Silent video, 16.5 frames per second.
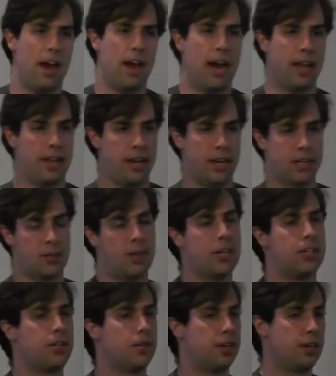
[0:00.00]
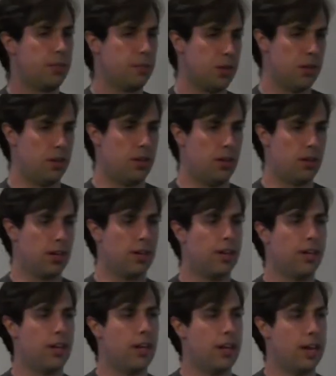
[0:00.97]
And the next grad student comes along,
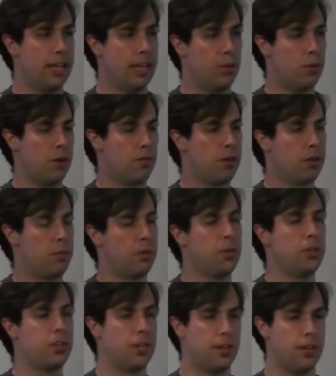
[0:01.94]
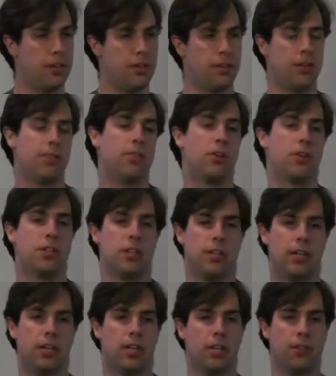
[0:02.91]
and they want to reproduce it at another
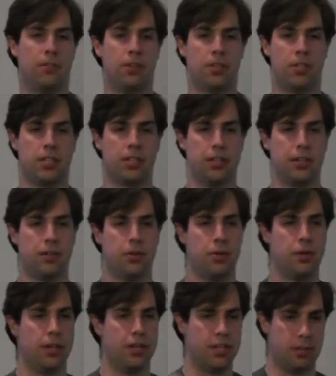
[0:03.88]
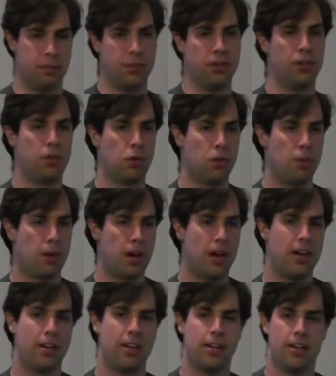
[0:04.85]
university. And the first thing they do is they build a
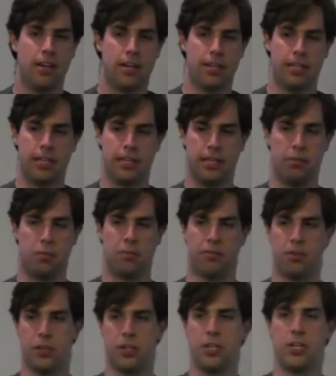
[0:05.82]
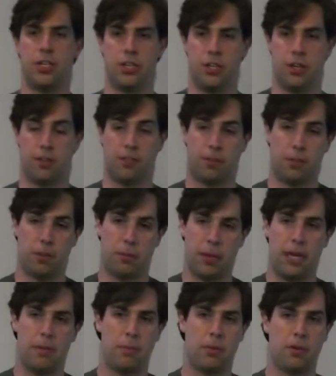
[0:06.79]
robot. Then they reverse engineer from the
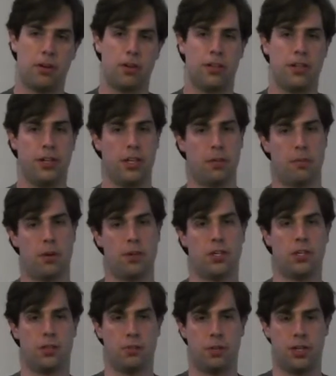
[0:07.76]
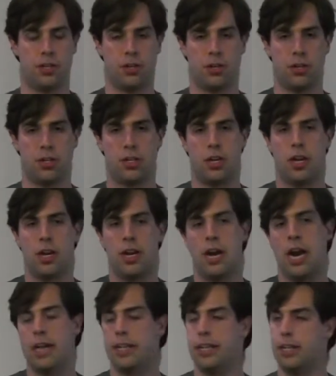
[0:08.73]
paper the other person's research,
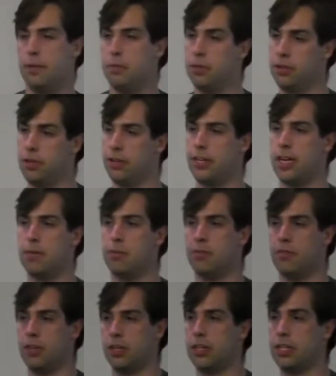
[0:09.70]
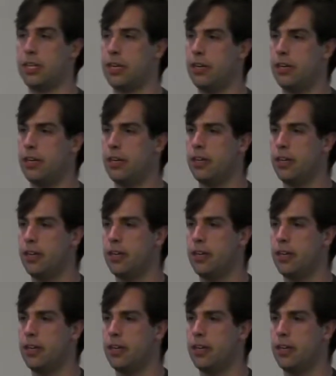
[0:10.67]
and then they build on top of it and extend it.